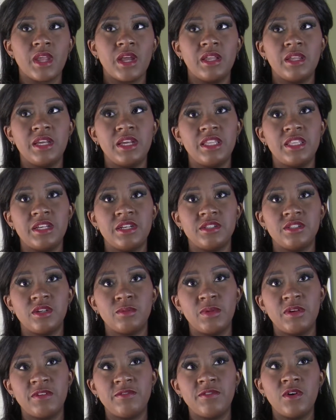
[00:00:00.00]
like that it's
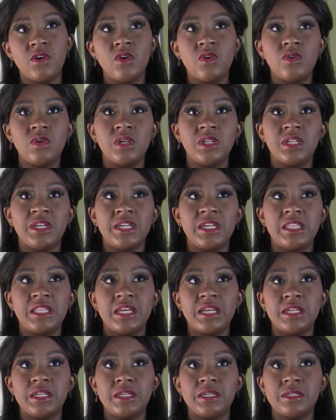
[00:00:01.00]
on my phone. I like
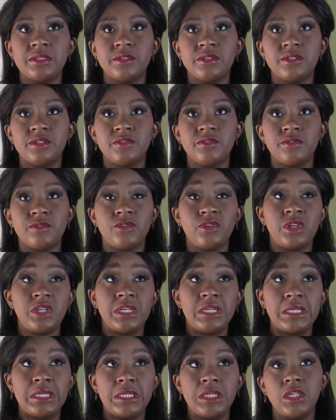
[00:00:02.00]
that it's
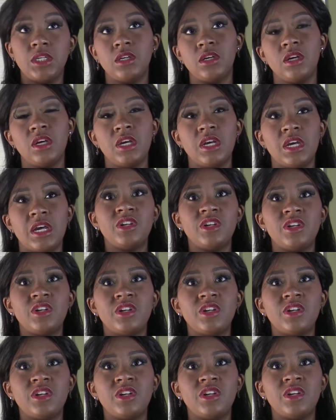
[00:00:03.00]
free. It's
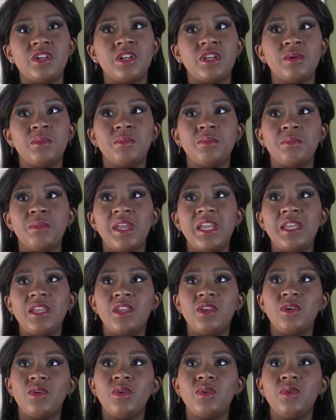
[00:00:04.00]
really starting to
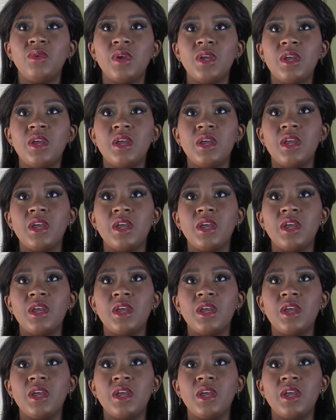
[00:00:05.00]
make you,